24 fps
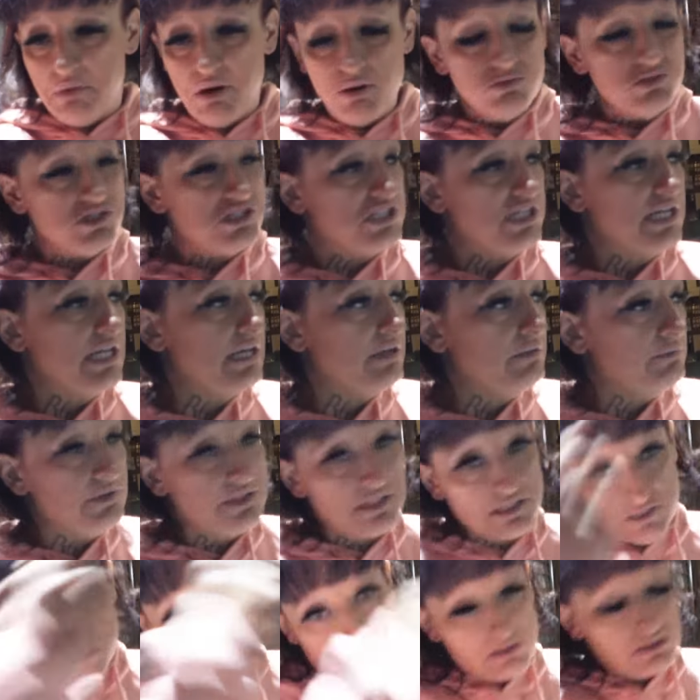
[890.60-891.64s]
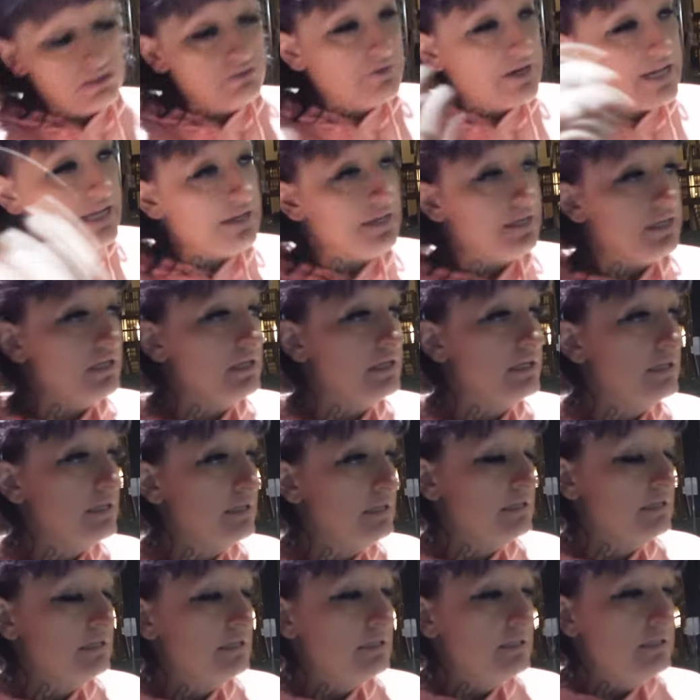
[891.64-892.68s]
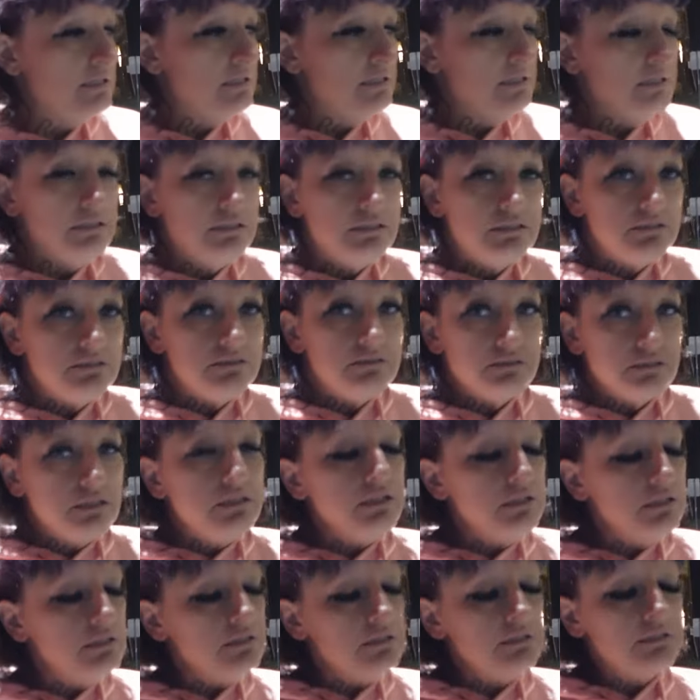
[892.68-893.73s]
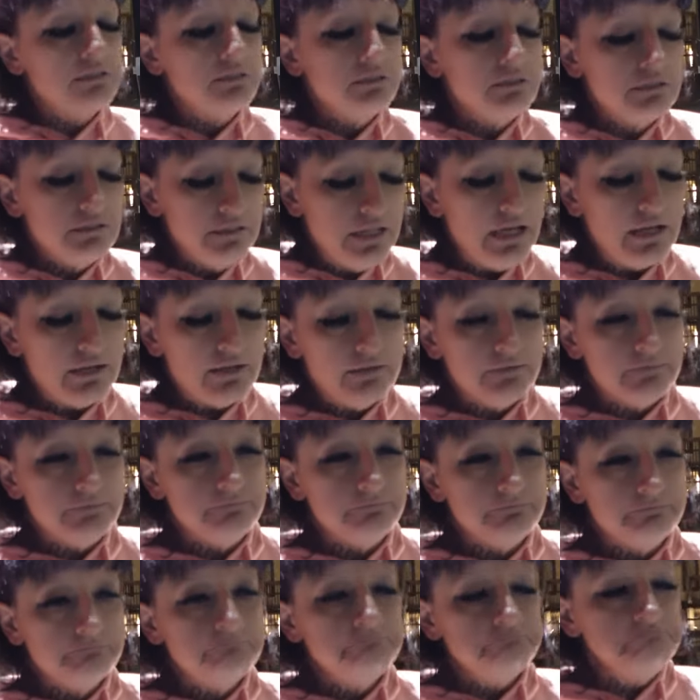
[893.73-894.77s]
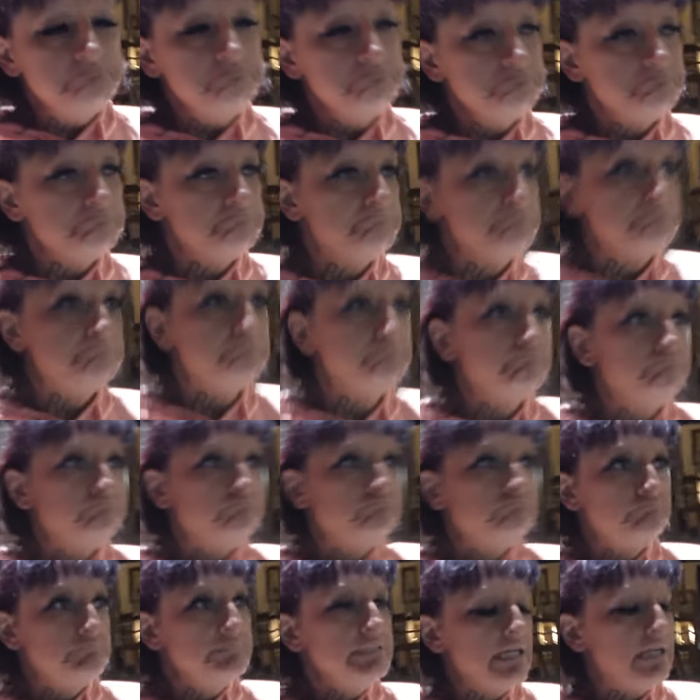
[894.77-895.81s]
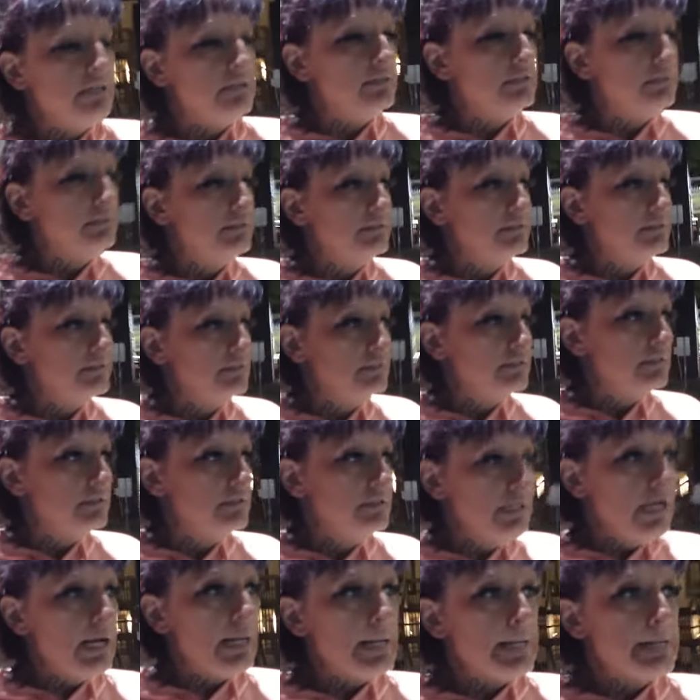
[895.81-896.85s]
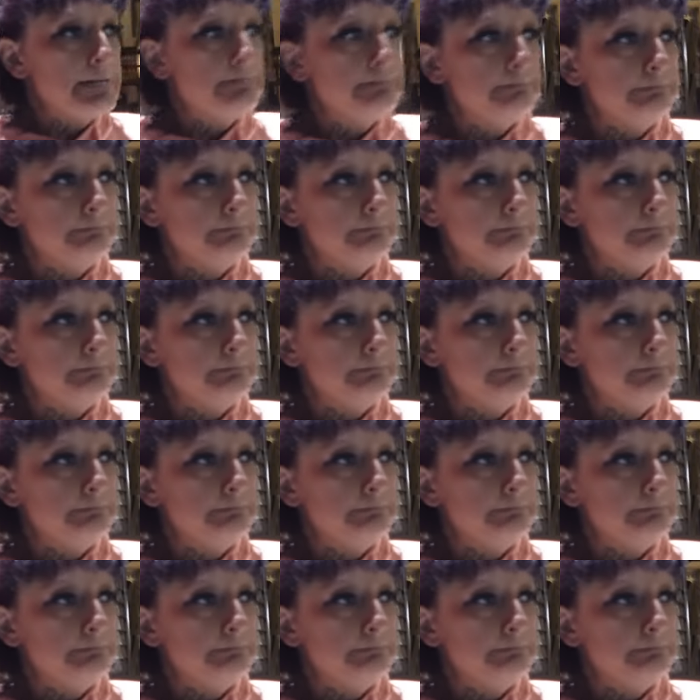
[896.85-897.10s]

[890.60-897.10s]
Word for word: bolt shit with the circle around it. Oh, he got that on his arm. Uh huh. Yeah. I'm oh gonna check that out. Yeah. Yeah.